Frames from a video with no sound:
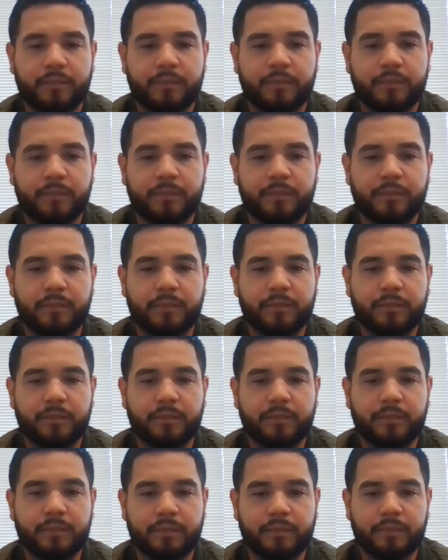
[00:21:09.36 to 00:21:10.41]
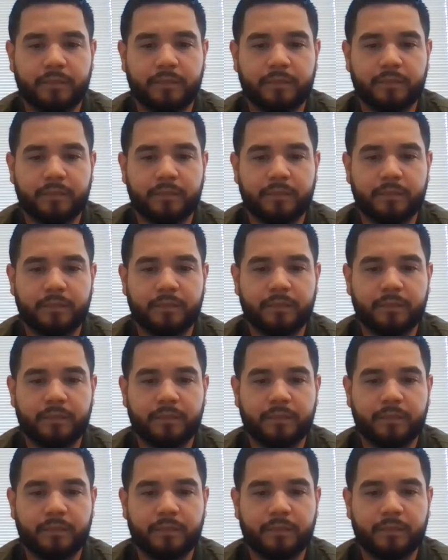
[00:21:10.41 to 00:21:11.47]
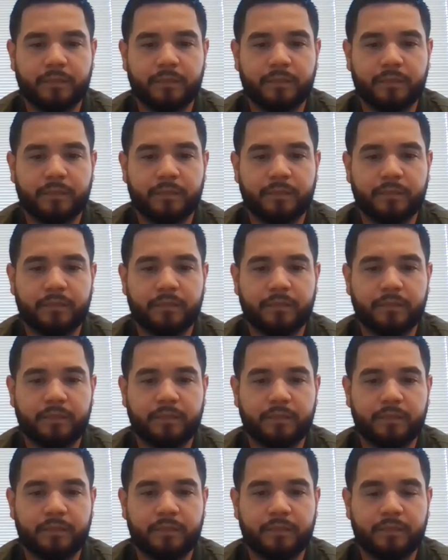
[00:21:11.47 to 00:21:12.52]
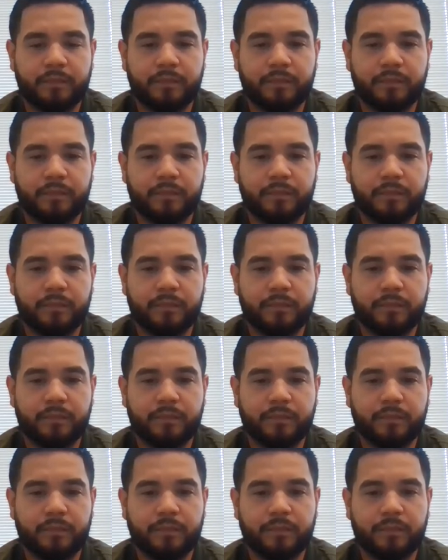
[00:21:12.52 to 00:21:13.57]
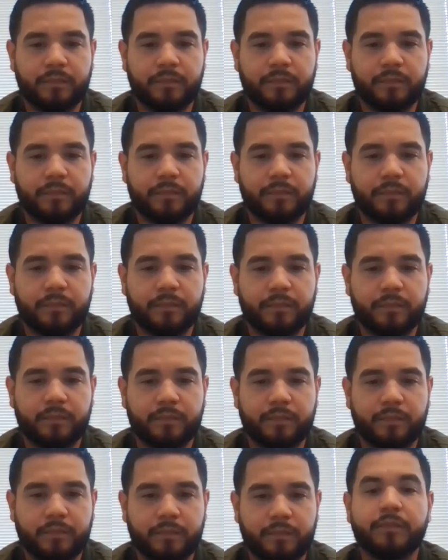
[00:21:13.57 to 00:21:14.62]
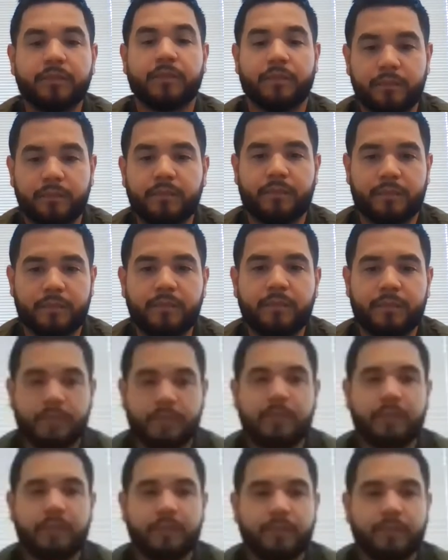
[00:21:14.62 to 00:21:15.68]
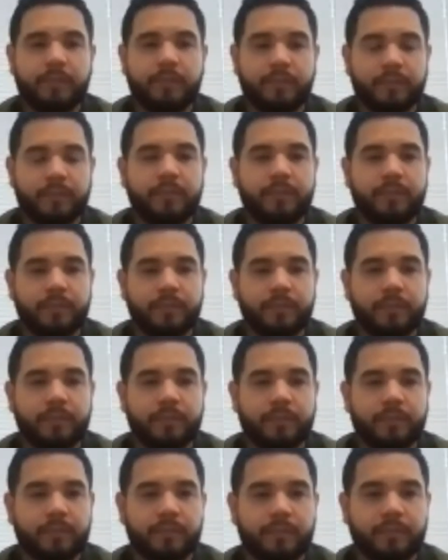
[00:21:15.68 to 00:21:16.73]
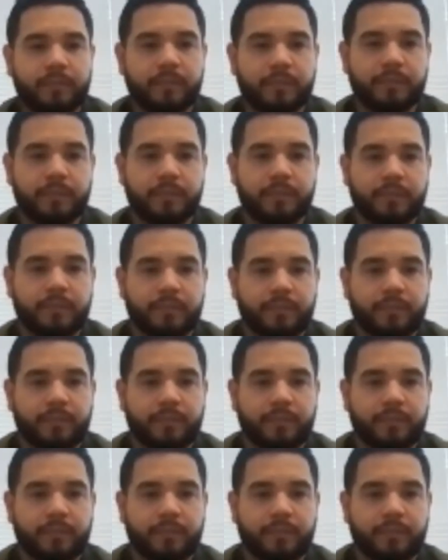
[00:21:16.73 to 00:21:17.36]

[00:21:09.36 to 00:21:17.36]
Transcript: (not speaking)